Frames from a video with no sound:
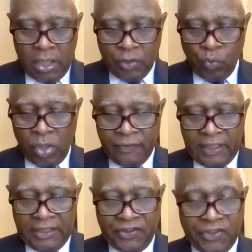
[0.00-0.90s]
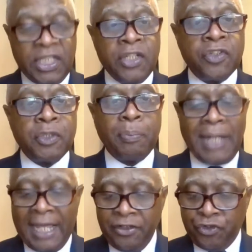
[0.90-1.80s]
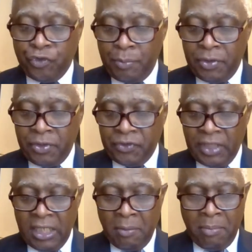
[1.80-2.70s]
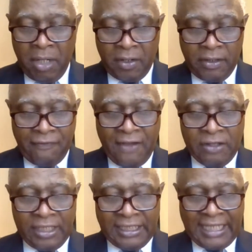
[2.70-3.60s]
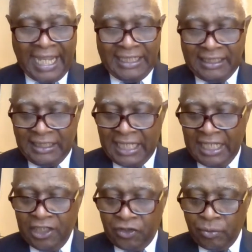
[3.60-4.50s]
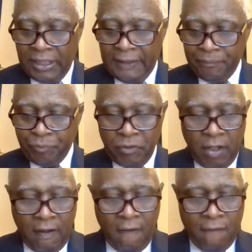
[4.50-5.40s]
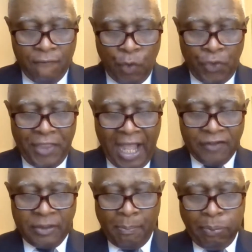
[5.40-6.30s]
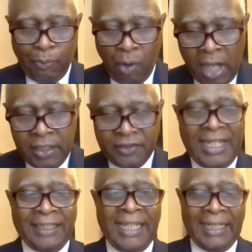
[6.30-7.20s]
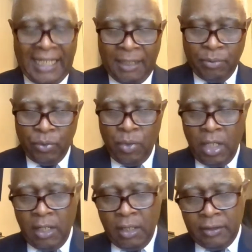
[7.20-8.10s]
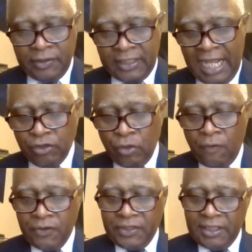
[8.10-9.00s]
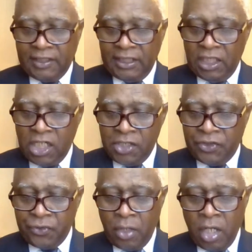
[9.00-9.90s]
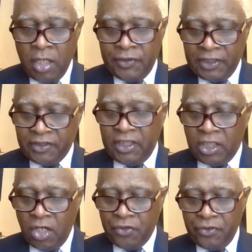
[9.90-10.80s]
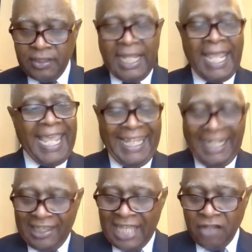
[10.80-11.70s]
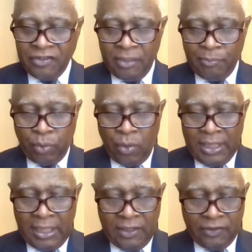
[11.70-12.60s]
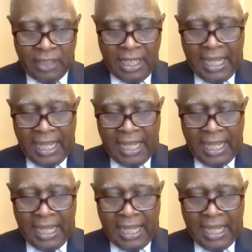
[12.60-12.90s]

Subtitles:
It's one of the senior supply distributors in America, founded in 1883. 4,000 products that they label, sent out to over 16 countries, 80,000 employees,